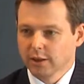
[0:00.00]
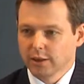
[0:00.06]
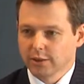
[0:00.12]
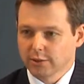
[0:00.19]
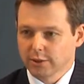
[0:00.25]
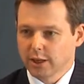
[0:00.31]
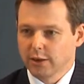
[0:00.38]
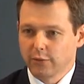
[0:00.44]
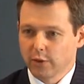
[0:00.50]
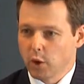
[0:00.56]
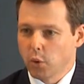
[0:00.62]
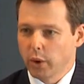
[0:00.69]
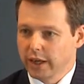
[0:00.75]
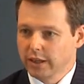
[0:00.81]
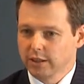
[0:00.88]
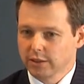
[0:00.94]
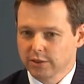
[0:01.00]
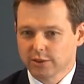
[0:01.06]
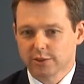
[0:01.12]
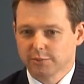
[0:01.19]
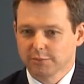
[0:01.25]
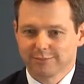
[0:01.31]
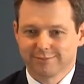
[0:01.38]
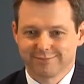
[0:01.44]

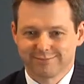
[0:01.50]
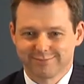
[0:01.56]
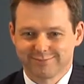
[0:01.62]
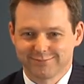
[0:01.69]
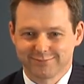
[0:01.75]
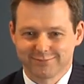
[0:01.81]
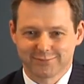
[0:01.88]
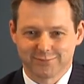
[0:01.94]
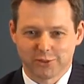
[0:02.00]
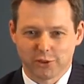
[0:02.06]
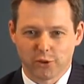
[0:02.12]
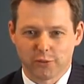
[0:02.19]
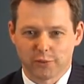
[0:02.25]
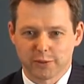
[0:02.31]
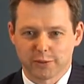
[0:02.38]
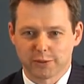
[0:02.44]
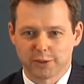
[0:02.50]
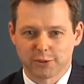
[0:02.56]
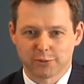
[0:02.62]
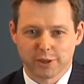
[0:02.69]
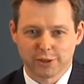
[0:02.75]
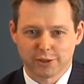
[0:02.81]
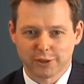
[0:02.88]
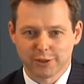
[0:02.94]
self-awareness of the
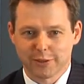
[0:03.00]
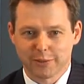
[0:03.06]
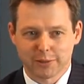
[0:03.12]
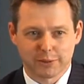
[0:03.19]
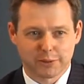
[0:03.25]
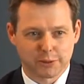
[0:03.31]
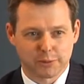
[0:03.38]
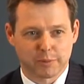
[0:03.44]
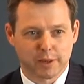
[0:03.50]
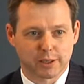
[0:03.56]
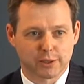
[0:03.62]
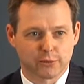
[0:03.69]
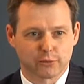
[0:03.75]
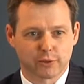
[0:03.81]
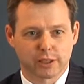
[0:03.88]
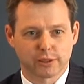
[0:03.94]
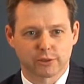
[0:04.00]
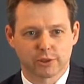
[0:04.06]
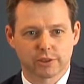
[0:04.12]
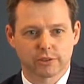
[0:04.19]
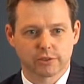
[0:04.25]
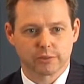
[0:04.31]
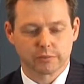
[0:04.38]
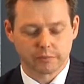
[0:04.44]
situation in the respective
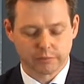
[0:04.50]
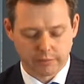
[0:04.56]
countries,